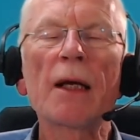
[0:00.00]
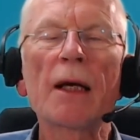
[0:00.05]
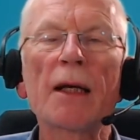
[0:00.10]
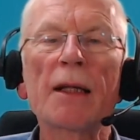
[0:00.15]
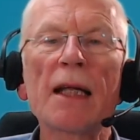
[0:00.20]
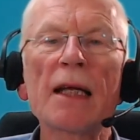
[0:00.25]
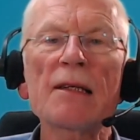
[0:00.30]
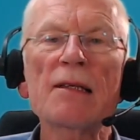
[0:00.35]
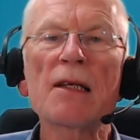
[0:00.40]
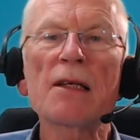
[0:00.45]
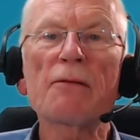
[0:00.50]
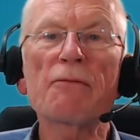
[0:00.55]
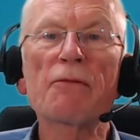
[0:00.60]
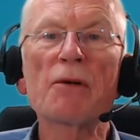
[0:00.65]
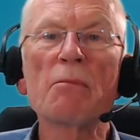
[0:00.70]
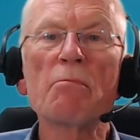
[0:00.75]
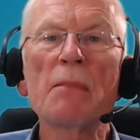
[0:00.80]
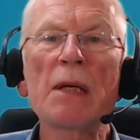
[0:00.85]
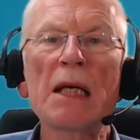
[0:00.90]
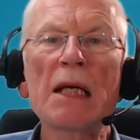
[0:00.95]
And that's it
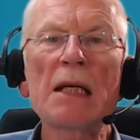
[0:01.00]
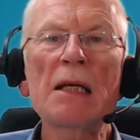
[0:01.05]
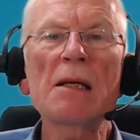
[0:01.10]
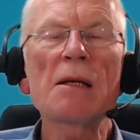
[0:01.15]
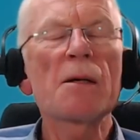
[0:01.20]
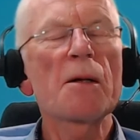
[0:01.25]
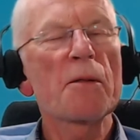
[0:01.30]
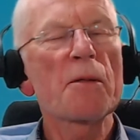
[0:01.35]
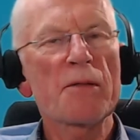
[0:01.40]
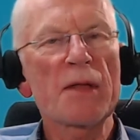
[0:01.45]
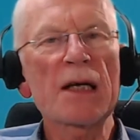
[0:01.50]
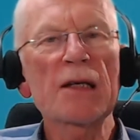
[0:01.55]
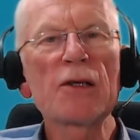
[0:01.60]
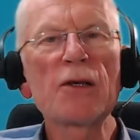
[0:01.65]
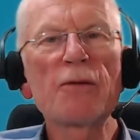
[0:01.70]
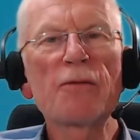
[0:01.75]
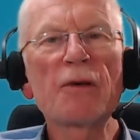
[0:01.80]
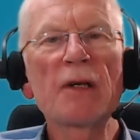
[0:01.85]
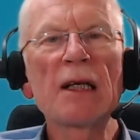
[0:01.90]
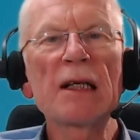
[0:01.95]
from me. Thank
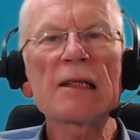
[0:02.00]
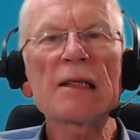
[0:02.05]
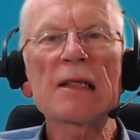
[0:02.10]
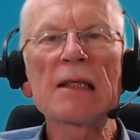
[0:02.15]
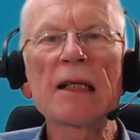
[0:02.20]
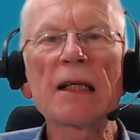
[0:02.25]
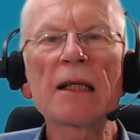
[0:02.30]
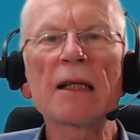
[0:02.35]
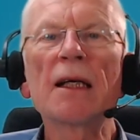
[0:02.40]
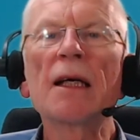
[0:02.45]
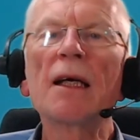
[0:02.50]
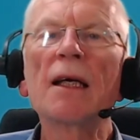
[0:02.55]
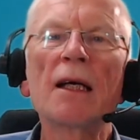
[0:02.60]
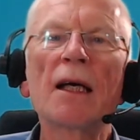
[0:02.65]
you for listening,